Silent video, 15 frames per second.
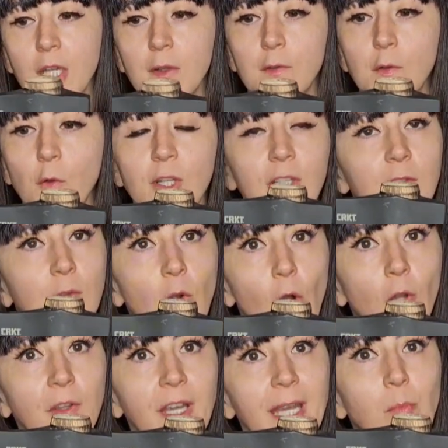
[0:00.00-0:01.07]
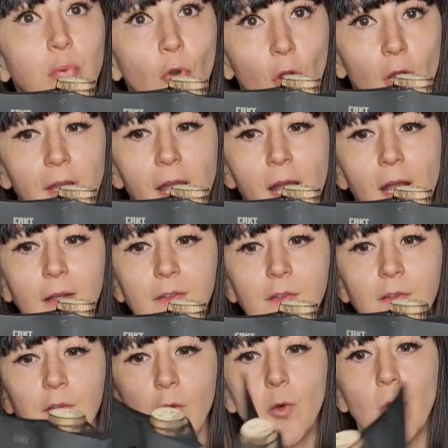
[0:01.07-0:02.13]
So it is called a broad axe.
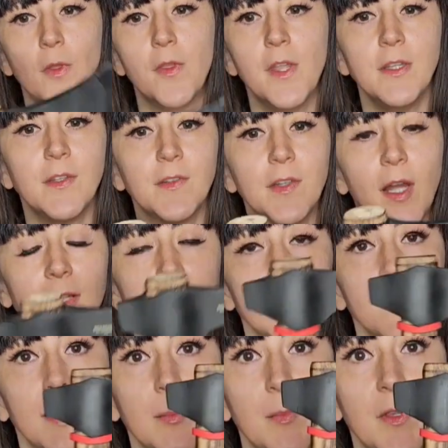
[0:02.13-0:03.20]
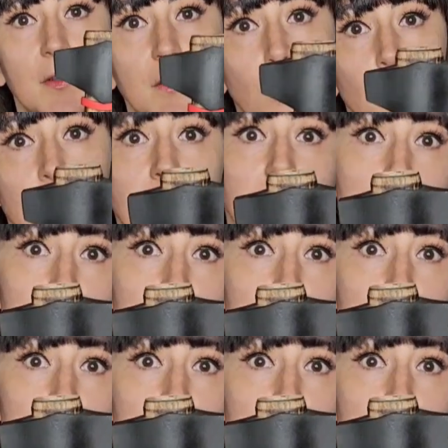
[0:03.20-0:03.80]
So they decide to name this one the